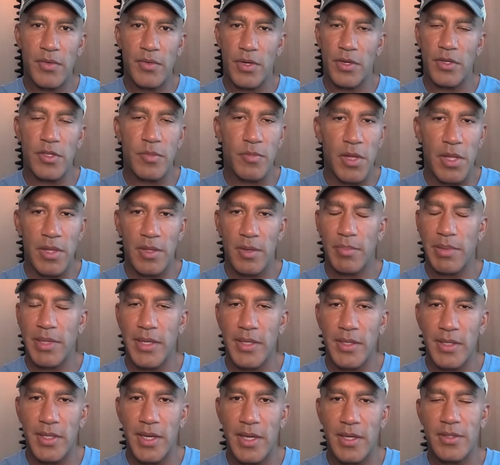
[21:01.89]
Turns them all into
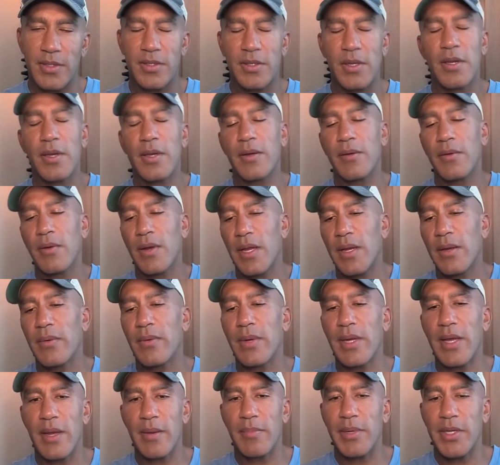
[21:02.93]
plain text. Great,
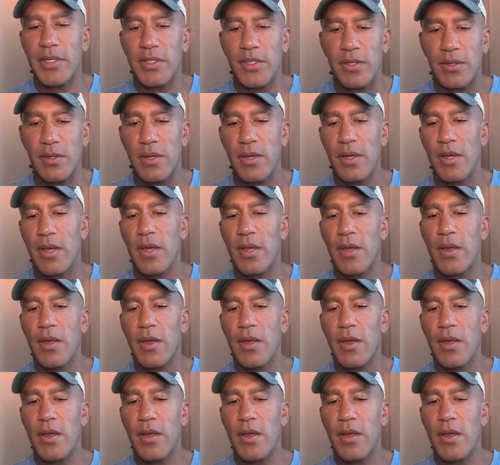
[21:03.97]
we got a bunch of